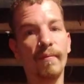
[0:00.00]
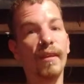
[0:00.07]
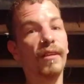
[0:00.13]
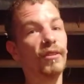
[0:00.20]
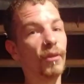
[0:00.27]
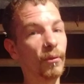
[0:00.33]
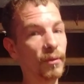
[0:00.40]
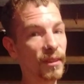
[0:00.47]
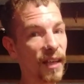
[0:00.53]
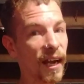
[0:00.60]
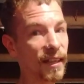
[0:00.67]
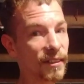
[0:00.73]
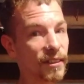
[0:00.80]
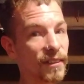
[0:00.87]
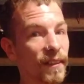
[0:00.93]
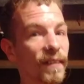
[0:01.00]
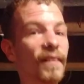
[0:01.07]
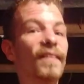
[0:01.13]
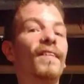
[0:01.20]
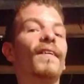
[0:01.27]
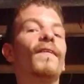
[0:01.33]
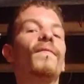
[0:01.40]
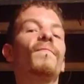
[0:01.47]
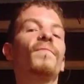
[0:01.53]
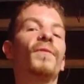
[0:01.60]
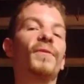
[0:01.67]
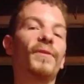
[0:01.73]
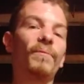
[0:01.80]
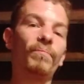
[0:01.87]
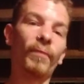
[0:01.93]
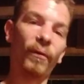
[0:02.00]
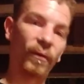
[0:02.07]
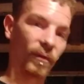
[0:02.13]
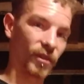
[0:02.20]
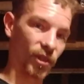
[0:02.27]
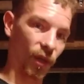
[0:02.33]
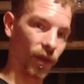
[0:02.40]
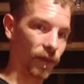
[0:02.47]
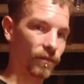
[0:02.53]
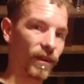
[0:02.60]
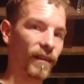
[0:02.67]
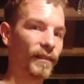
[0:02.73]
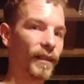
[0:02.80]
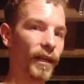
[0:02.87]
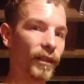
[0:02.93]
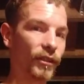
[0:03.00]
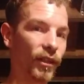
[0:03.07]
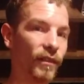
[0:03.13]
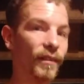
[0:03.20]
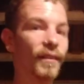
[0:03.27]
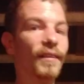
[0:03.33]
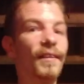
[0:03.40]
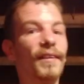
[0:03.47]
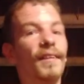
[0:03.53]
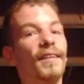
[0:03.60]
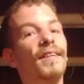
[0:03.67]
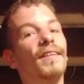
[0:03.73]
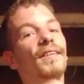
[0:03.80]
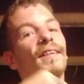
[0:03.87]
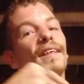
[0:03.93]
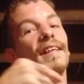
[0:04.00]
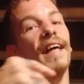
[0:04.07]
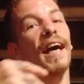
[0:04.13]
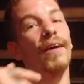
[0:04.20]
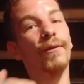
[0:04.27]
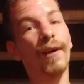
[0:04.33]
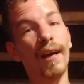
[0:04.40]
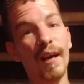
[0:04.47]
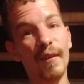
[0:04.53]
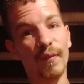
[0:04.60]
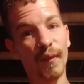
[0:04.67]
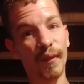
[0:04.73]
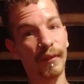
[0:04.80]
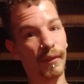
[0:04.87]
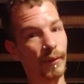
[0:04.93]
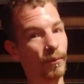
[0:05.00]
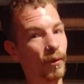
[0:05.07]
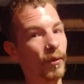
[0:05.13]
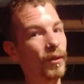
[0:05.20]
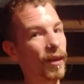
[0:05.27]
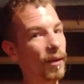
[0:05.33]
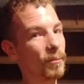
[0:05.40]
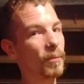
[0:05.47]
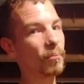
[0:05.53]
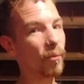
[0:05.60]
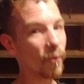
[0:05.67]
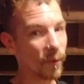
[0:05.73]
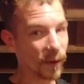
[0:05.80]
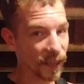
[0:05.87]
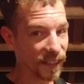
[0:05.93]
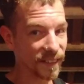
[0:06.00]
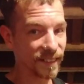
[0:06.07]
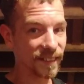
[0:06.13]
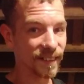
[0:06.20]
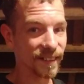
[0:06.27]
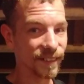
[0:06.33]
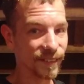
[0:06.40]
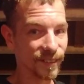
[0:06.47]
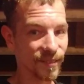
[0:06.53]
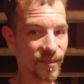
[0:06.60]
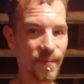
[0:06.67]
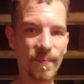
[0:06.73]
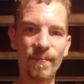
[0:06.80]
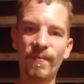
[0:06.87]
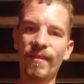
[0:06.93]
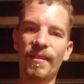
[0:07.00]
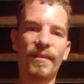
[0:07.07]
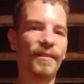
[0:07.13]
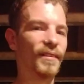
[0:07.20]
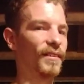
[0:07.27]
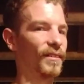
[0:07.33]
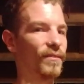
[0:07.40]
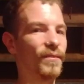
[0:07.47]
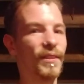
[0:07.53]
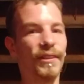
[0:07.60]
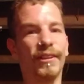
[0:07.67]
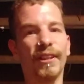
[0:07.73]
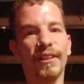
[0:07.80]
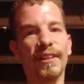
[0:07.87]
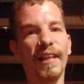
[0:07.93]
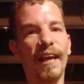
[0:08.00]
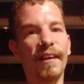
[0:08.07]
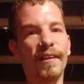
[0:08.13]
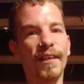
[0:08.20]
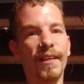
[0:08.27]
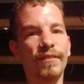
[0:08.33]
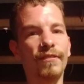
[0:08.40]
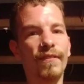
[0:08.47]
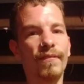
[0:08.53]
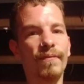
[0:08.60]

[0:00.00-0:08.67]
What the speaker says: So yes, you can build a solid foundation. However, there will come a point when it's just not enough.